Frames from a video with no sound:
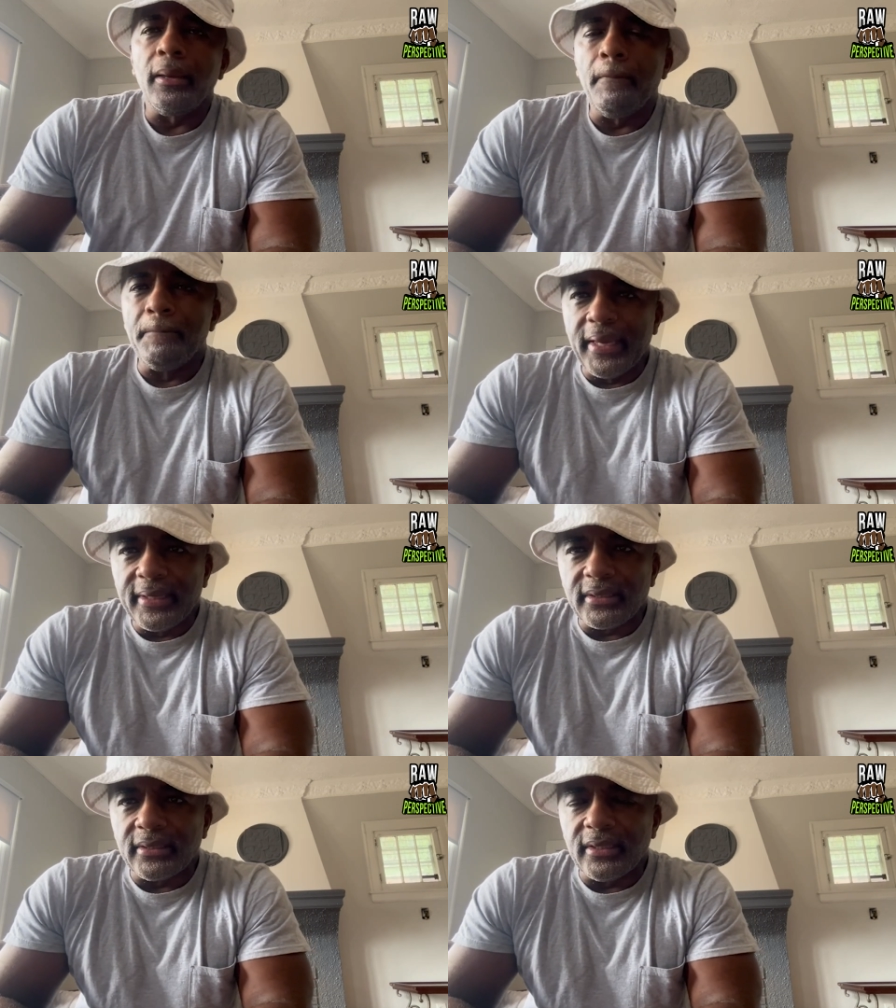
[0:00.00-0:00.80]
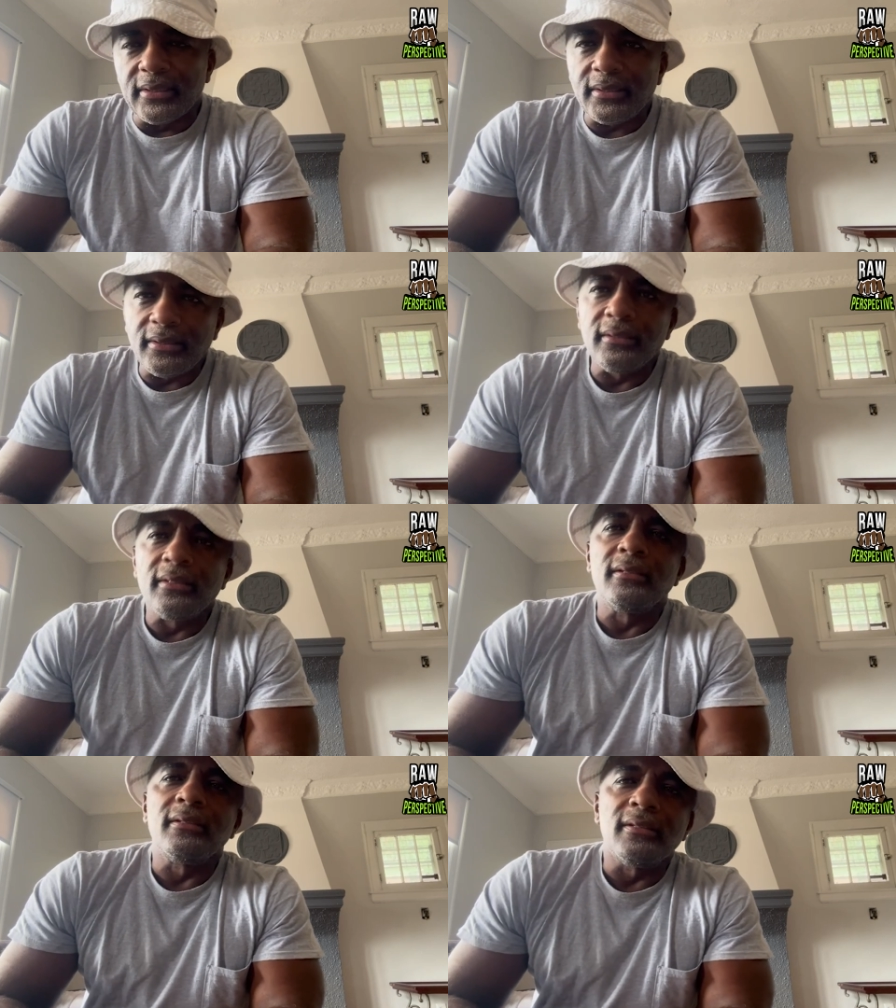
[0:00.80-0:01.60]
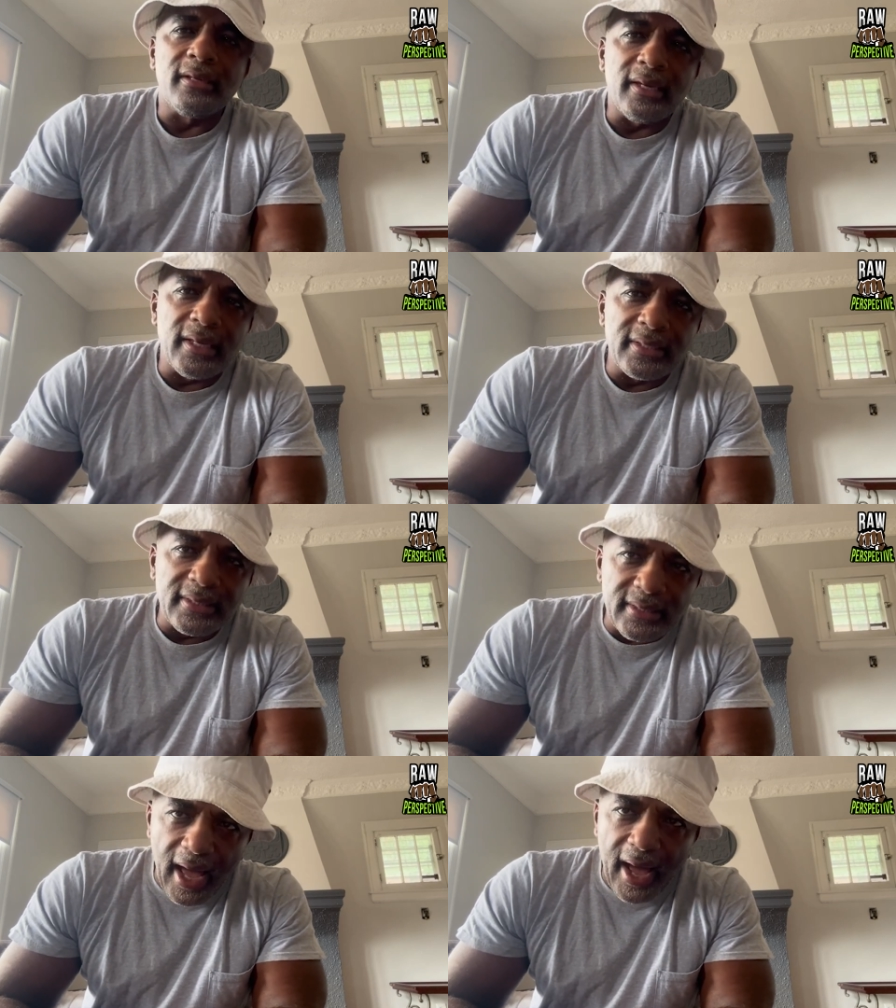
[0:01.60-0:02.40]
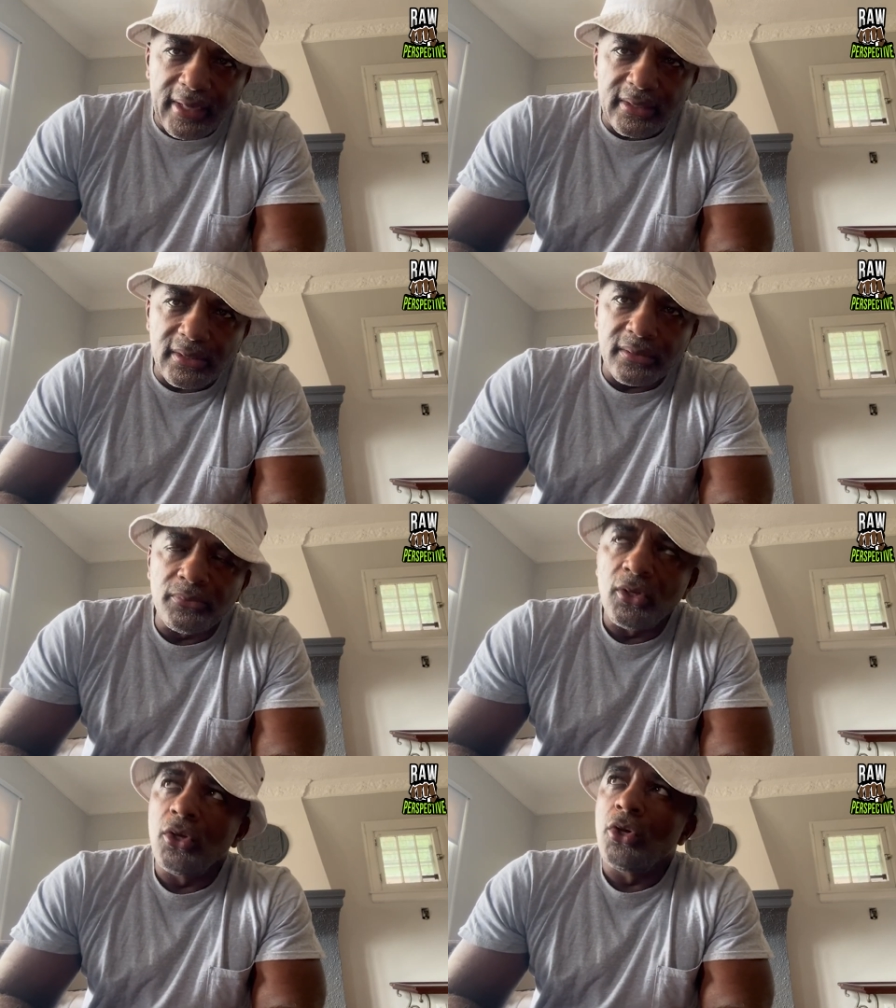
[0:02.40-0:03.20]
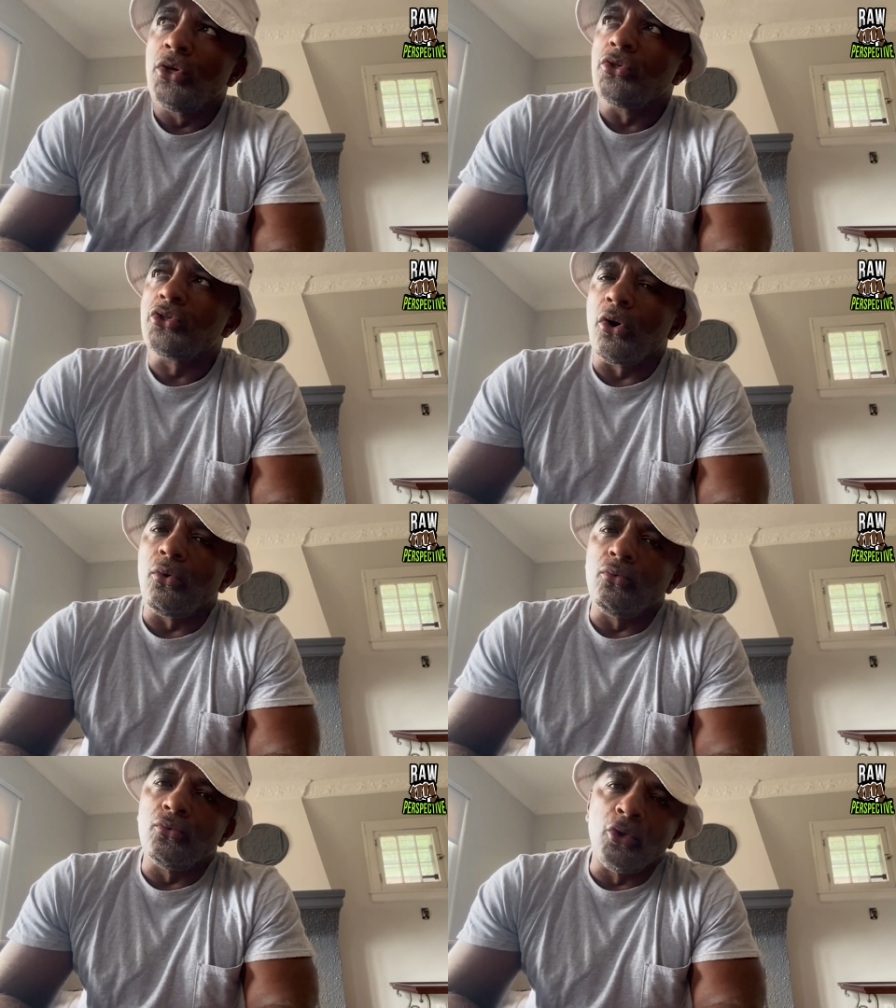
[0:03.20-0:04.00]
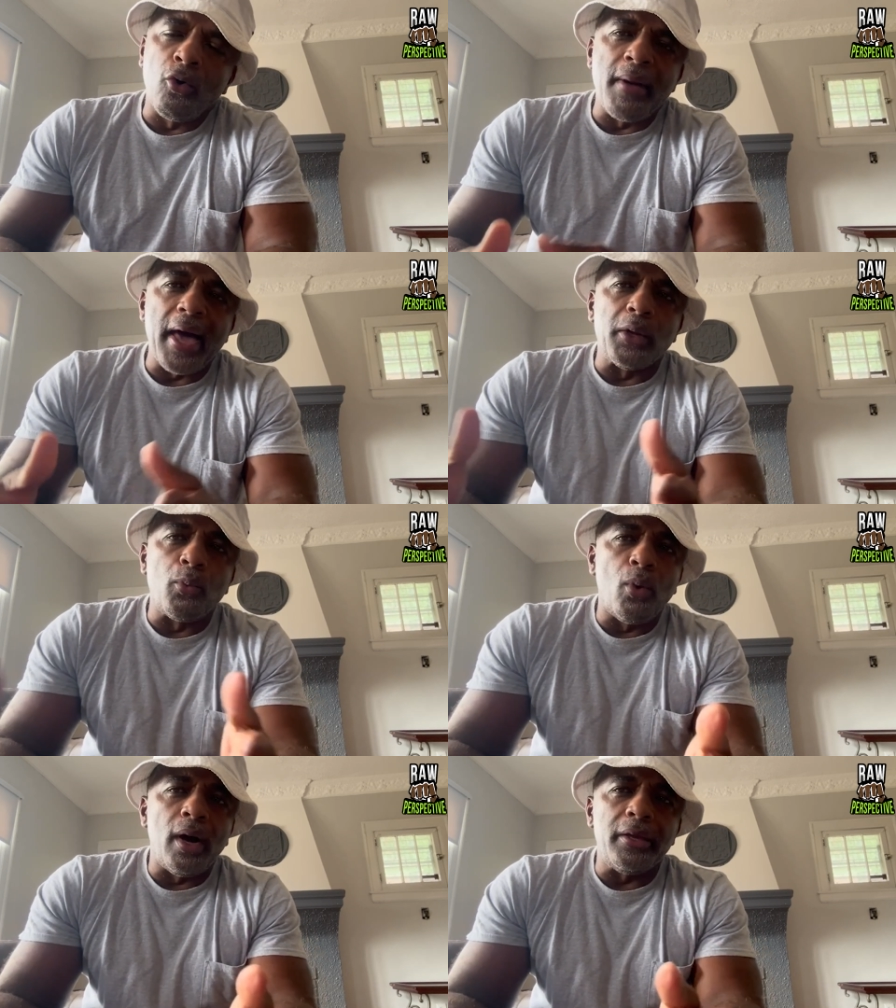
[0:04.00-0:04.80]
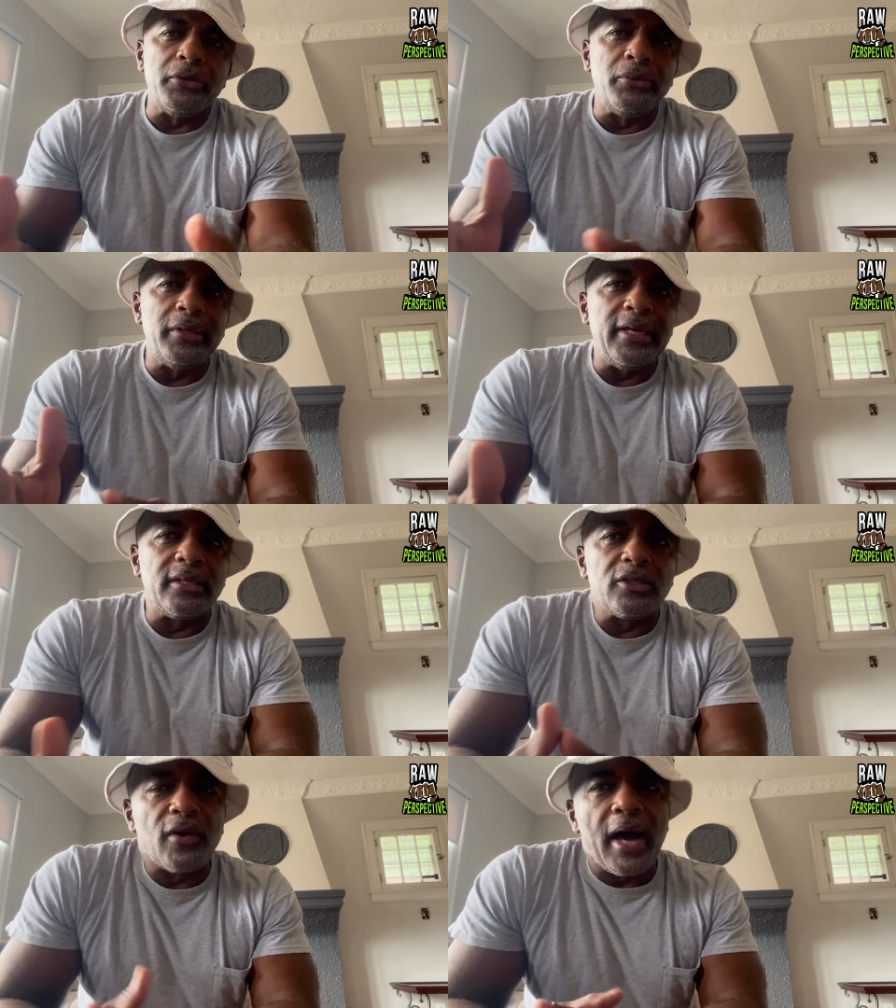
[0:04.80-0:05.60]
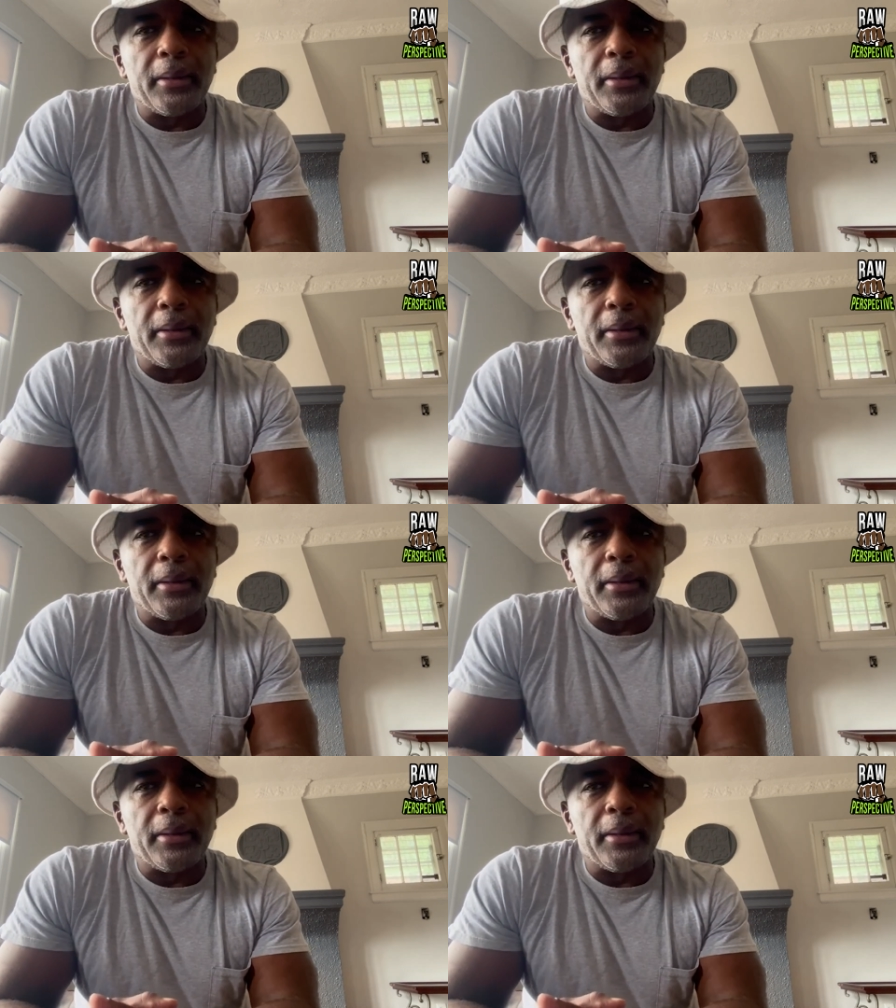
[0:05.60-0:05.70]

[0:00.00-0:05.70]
business, and stocks. So no matter what, you need to try to